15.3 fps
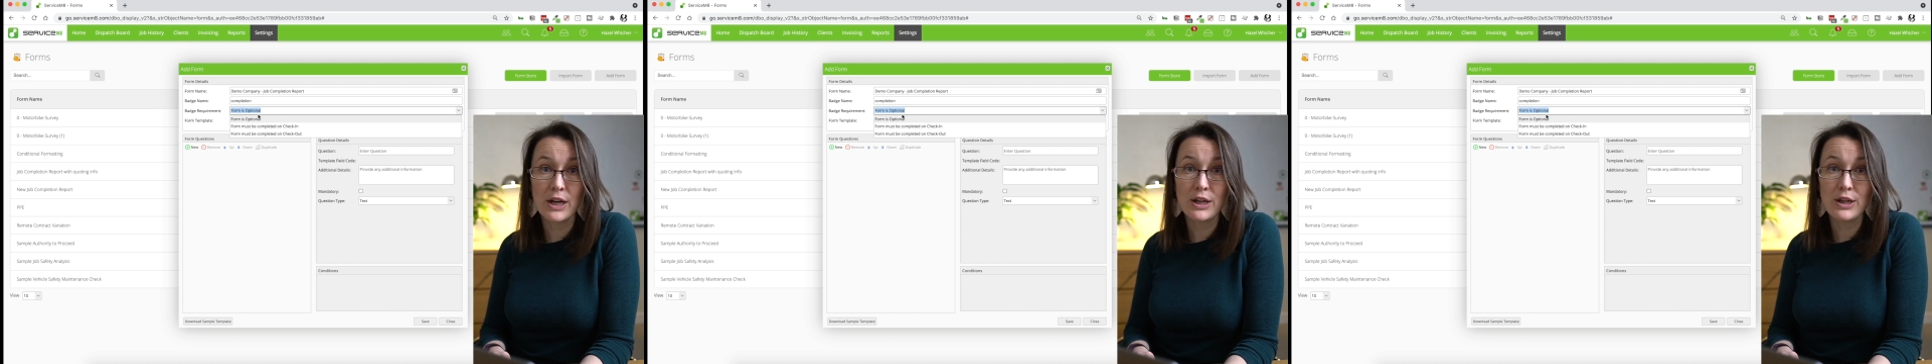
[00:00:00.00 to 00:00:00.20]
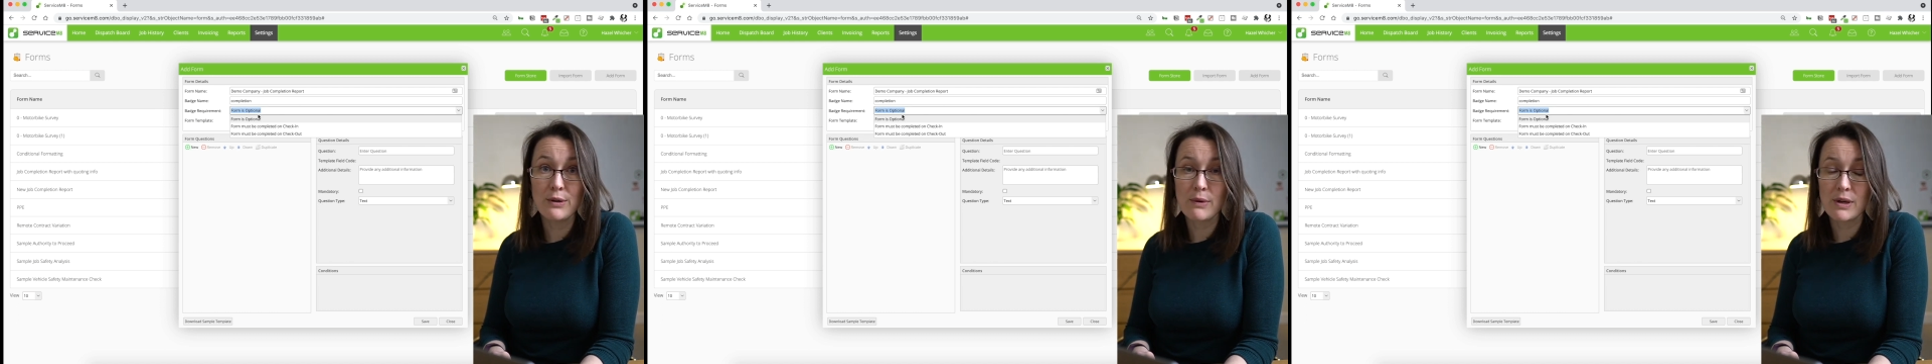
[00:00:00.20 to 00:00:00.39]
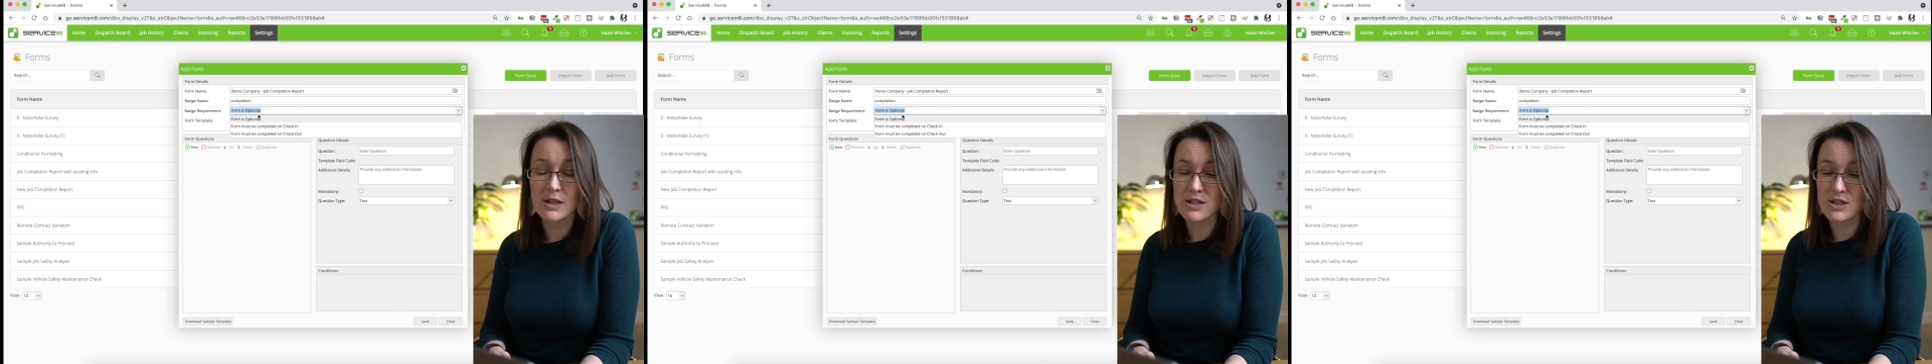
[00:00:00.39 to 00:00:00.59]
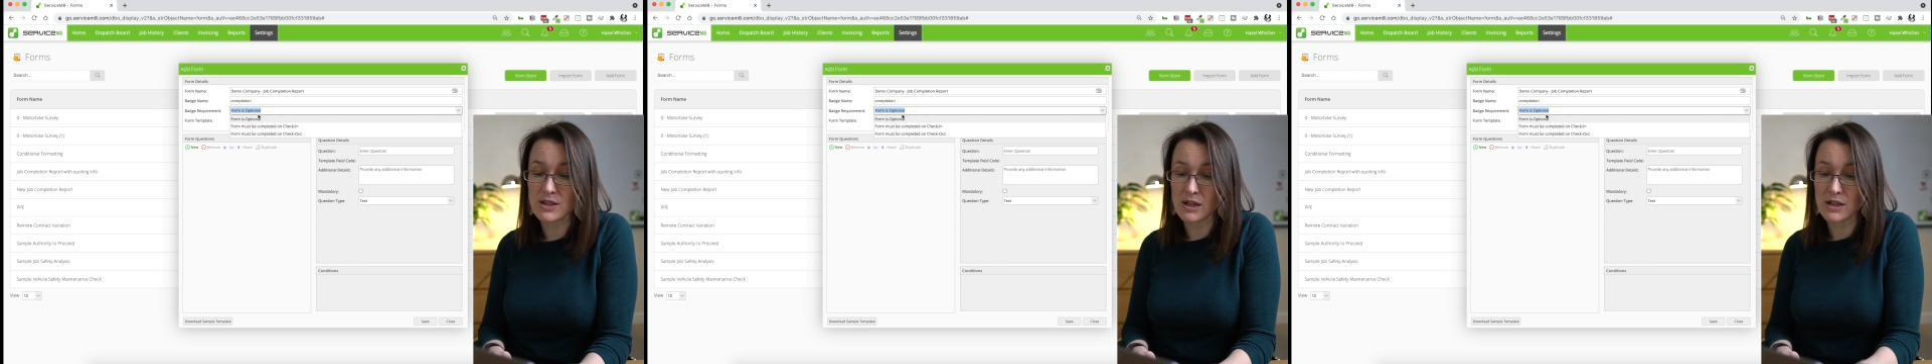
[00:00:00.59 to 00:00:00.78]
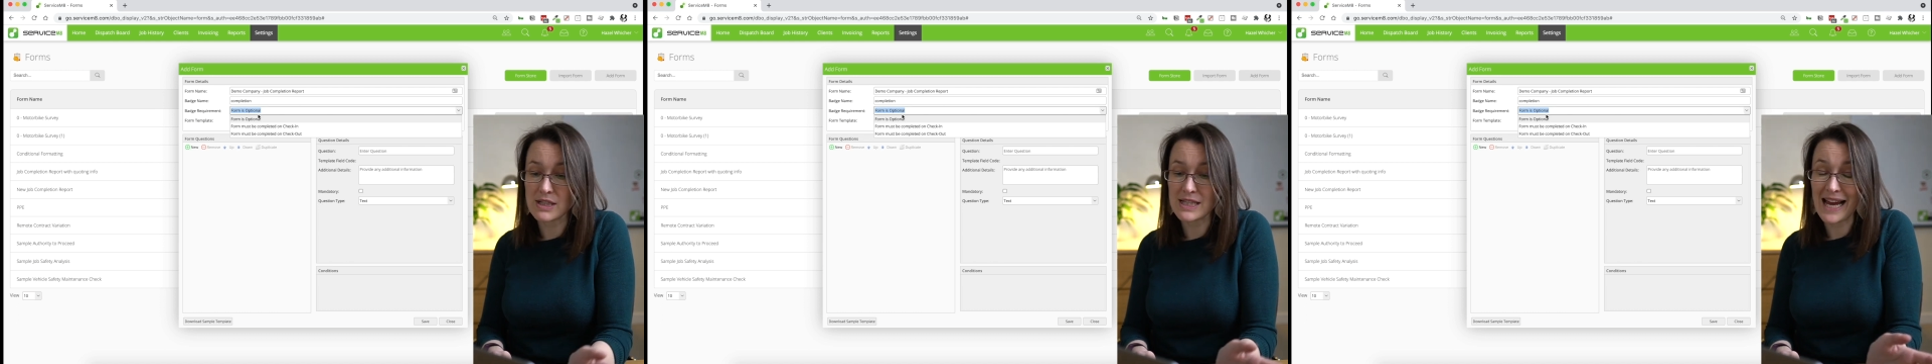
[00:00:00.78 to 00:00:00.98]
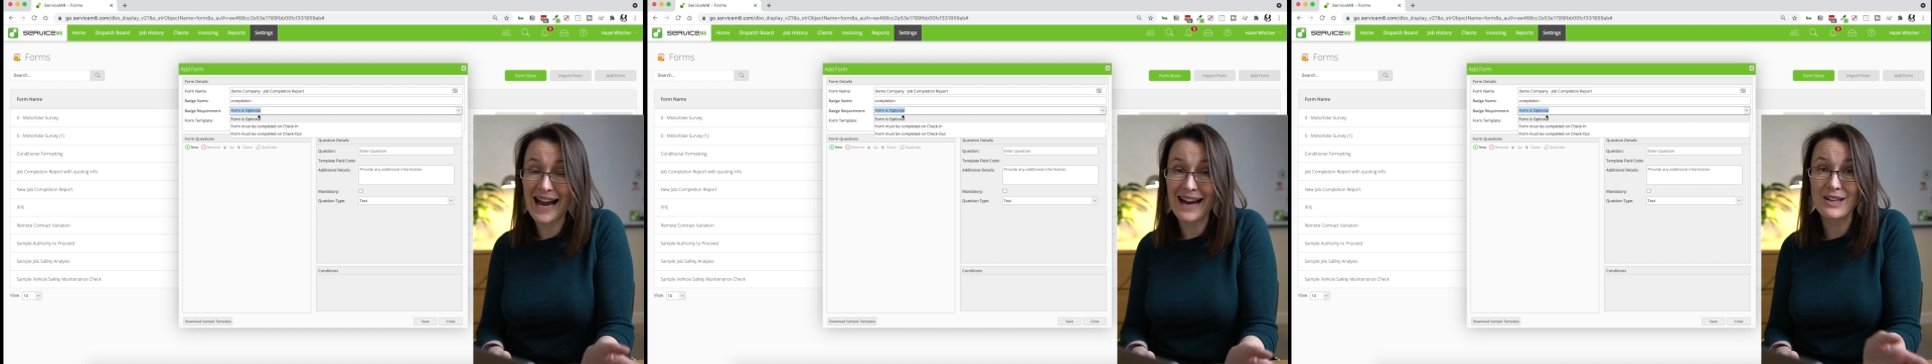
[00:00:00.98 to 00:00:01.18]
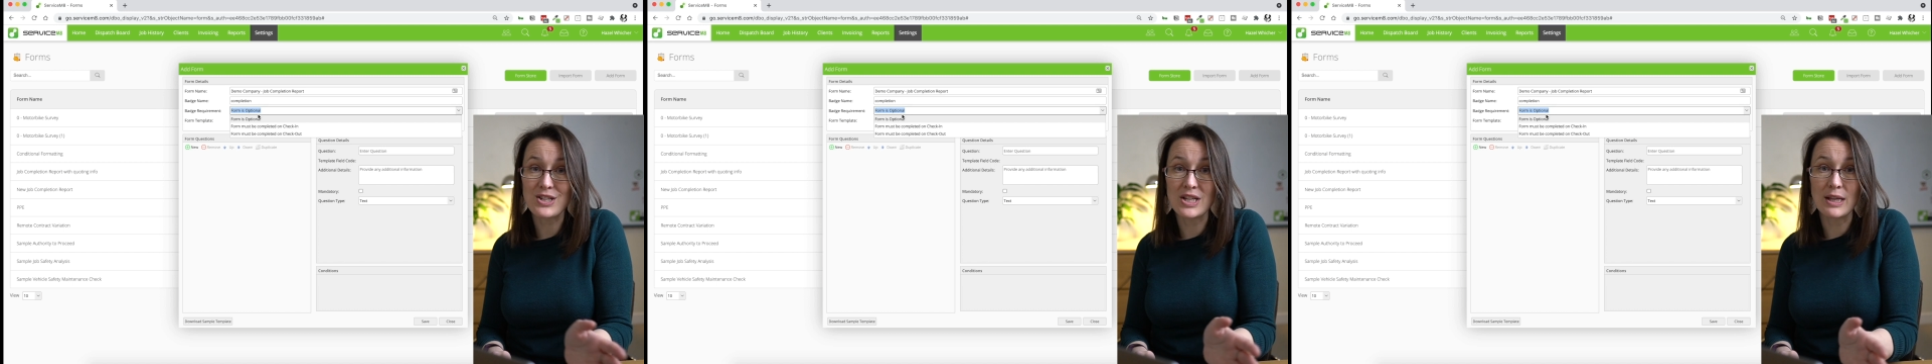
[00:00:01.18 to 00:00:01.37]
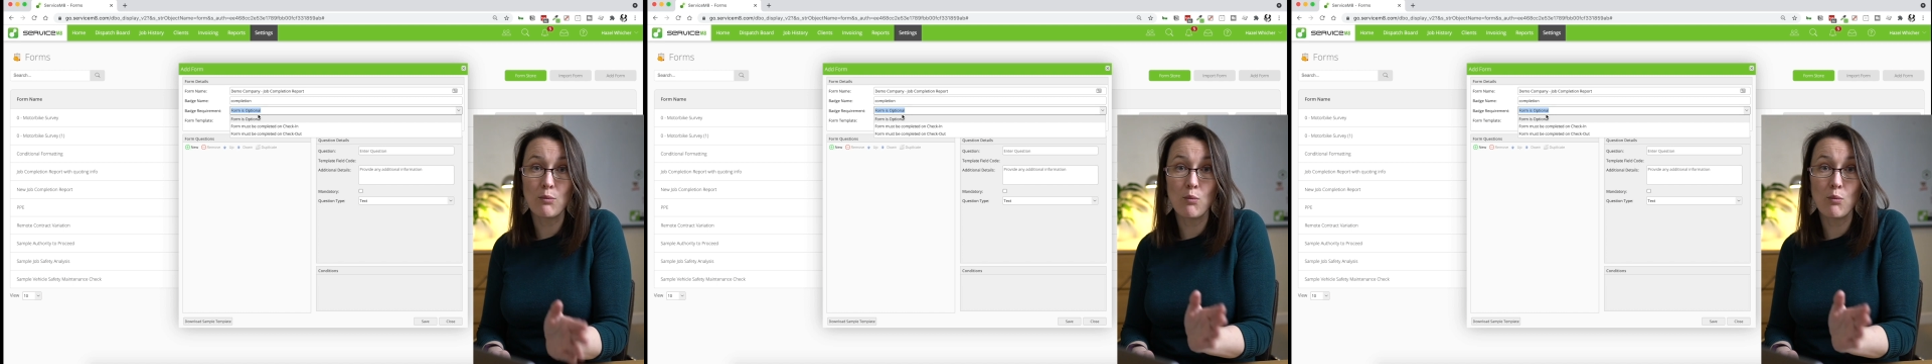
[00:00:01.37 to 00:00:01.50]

you can start to actually